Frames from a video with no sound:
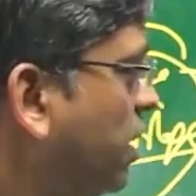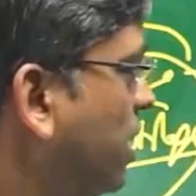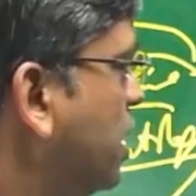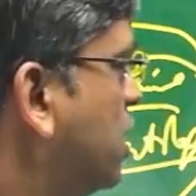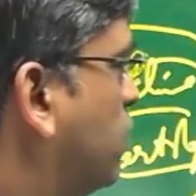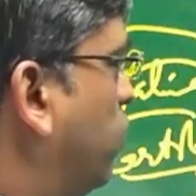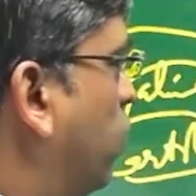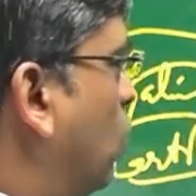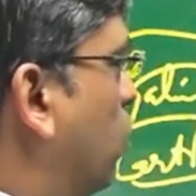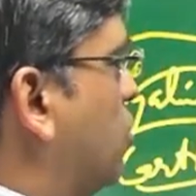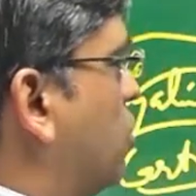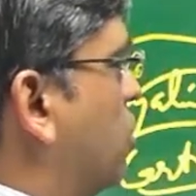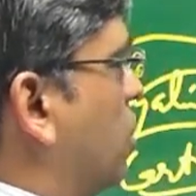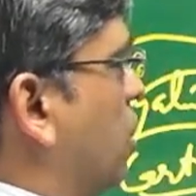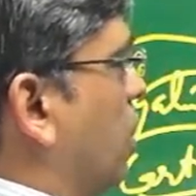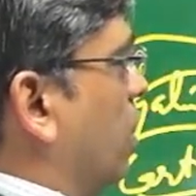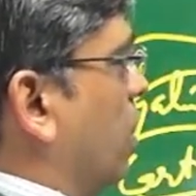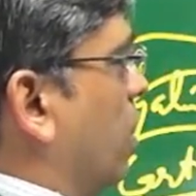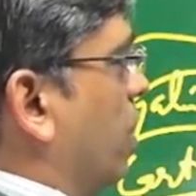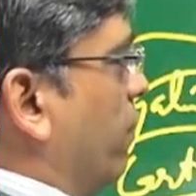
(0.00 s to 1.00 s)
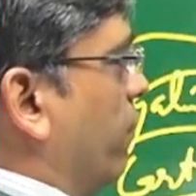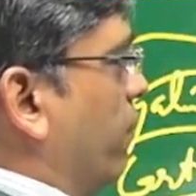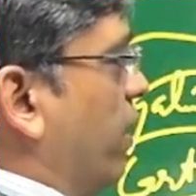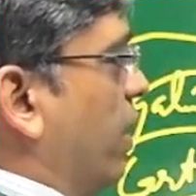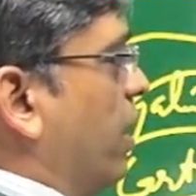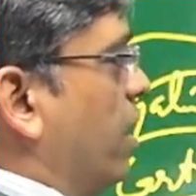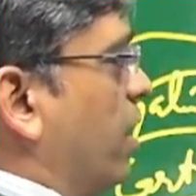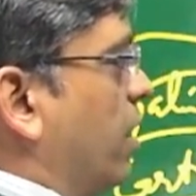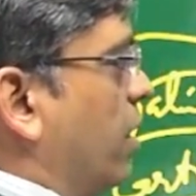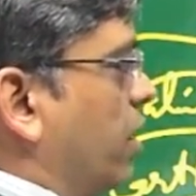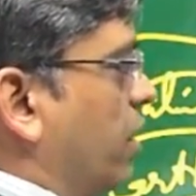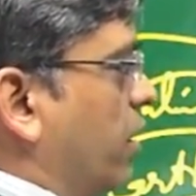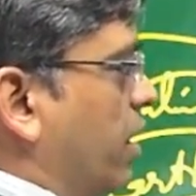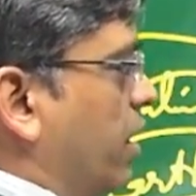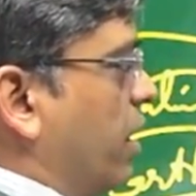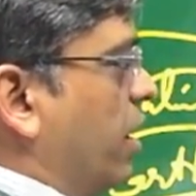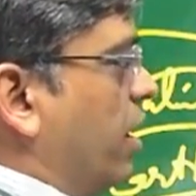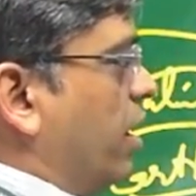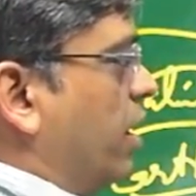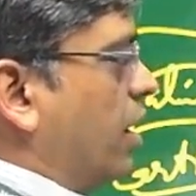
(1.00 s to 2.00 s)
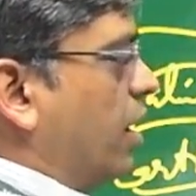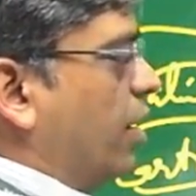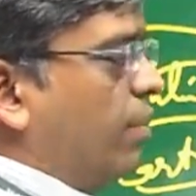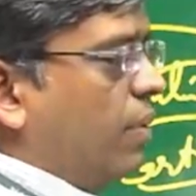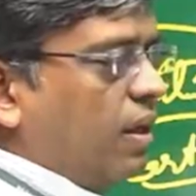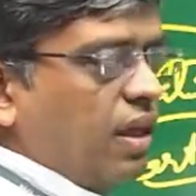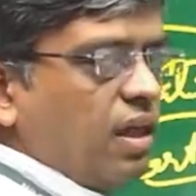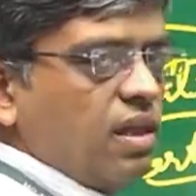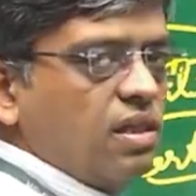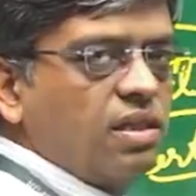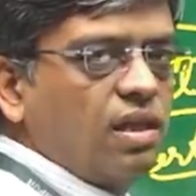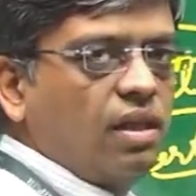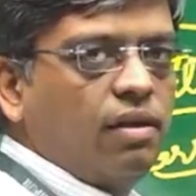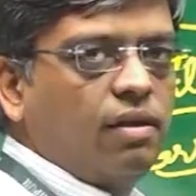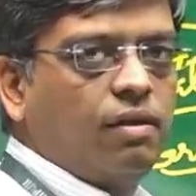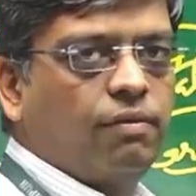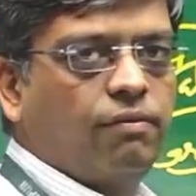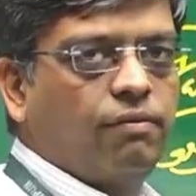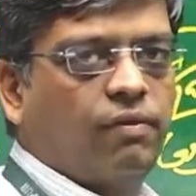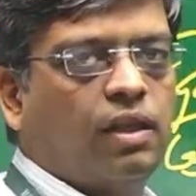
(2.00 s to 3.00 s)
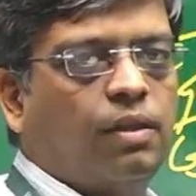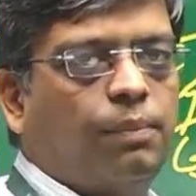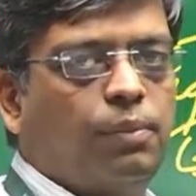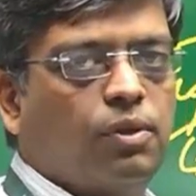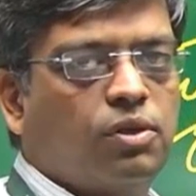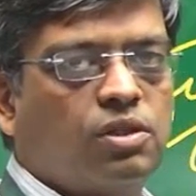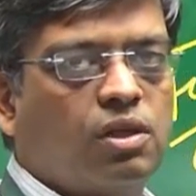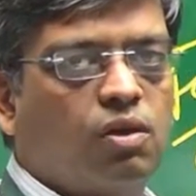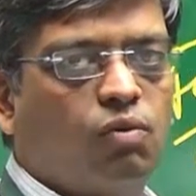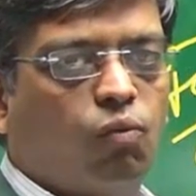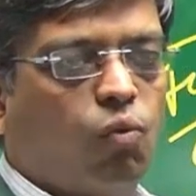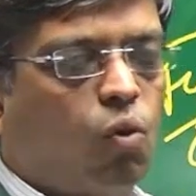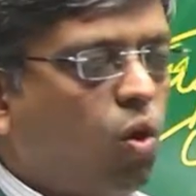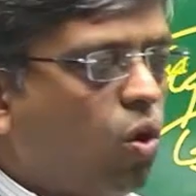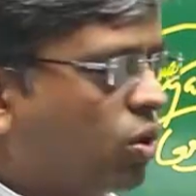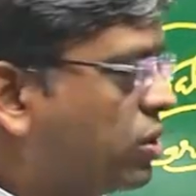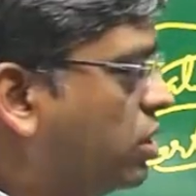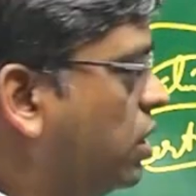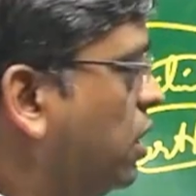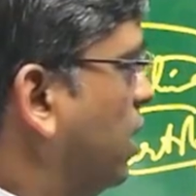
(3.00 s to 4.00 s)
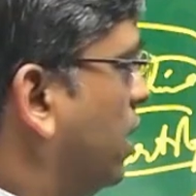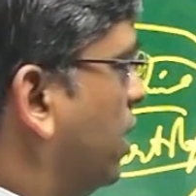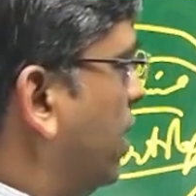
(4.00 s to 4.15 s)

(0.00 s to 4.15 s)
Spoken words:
These bones, when they rub against, when the person walks,